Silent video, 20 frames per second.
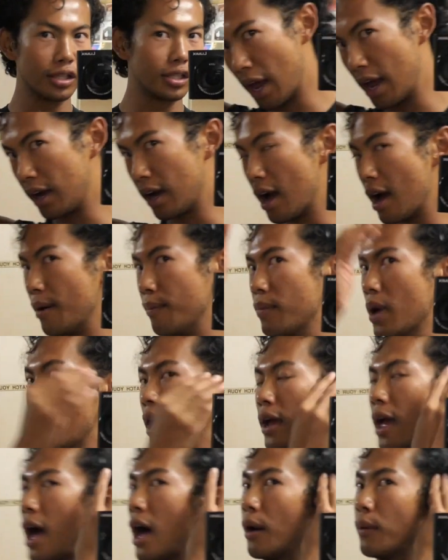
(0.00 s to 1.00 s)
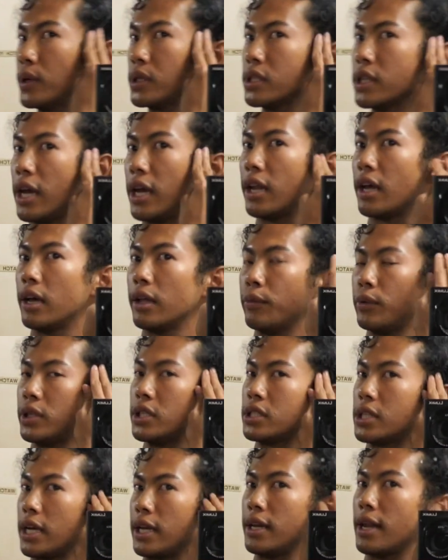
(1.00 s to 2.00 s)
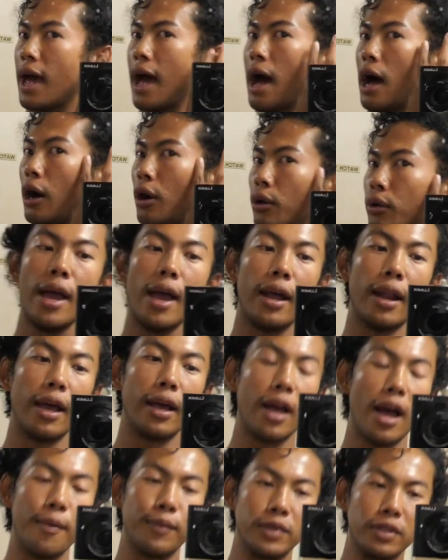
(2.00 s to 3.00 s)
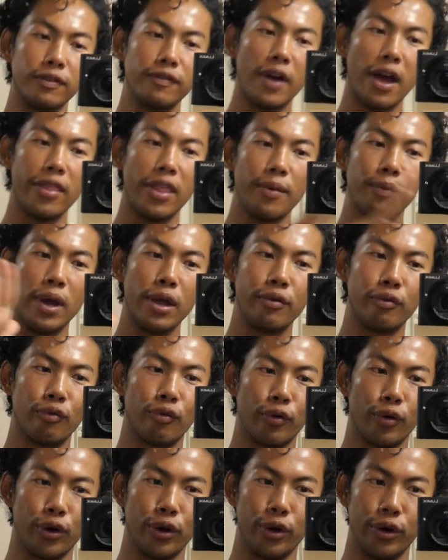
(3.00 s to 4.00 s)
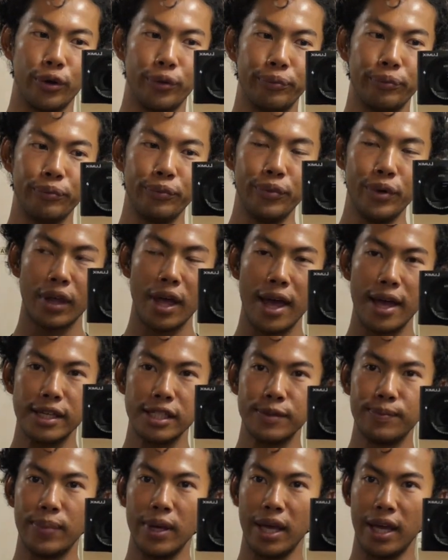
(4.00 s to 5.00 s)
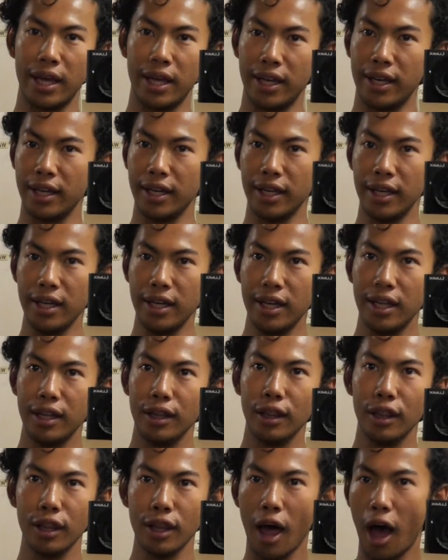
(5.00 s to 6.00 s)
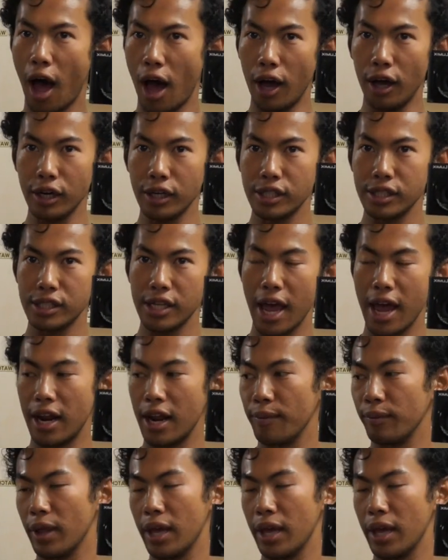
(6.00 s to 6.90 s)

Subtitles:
I come back hours later, which is like now, and I come to find that my room has been locked, and I'm